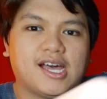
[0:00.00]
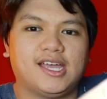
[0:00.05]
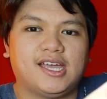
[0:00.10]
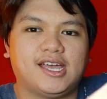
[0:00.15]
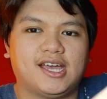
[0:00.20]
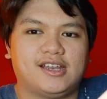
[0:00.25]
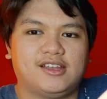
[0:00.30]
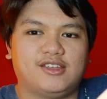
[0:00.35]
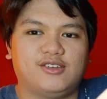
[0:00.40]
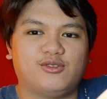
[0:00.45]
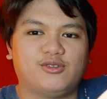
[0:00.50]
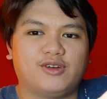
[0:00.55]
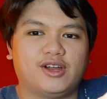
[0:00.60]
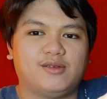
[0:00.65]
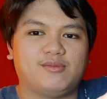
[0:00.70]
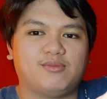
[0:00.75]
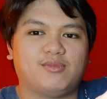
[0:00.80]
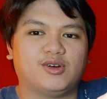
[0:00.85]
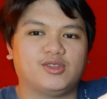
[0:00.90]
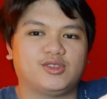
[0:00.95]
ayan, yung
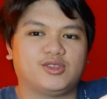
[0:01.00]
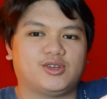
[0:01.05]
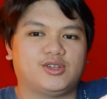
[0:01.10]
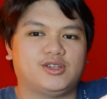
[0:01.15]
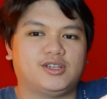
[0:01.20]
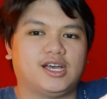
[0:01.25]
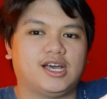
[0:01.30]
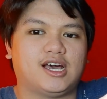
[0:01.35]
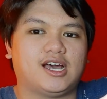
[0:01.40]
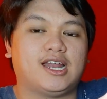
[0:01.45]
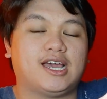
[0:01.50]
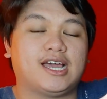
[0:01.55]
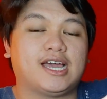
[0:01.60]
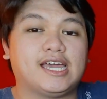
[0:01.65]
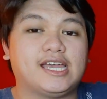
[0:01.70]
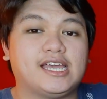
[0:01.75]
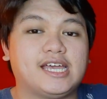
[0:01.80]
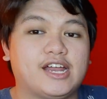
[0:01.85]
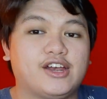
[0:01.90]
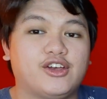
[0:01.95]
red button,
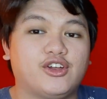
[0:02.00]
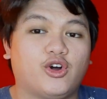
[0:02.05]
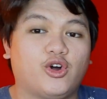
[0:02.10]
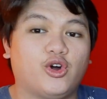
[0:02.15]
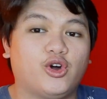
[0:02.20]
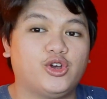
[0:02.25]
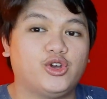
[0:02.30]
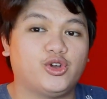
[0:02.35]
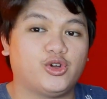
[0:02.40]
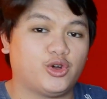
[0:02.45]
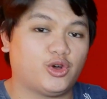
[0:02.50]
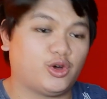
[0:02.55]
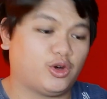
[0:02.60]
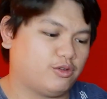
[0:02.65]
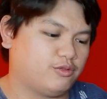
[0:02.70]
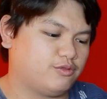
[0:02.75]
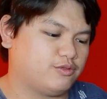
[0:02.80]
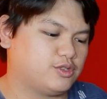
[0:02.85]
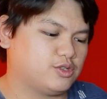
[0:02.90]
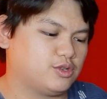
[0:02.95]
nakalagay yan on or
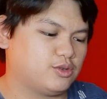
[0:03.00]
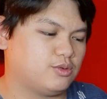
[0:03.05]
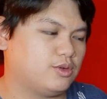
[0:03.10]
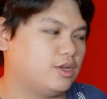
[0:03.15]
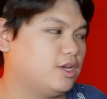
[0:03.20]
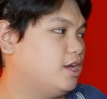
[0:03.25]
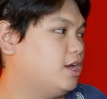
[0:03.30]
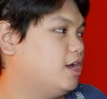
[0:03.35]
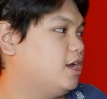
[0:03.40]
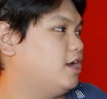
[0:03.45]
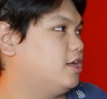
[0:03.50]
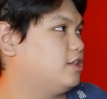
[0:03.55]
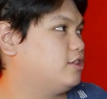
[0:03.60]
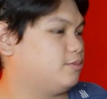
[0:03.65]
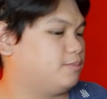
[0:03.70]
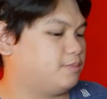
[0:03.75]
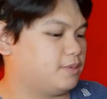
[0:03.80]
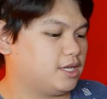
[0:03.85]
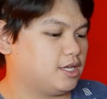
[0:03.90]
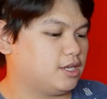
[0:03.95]
off. So,
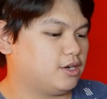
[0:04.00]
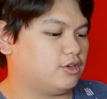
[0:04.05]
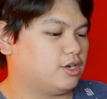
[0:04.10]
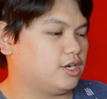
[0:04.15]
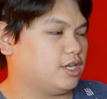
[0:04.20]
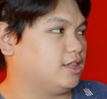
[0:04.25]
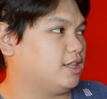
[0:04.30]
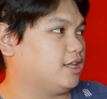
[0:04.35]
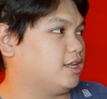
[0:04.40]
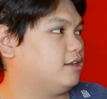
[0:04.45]
ito, pag in-on na.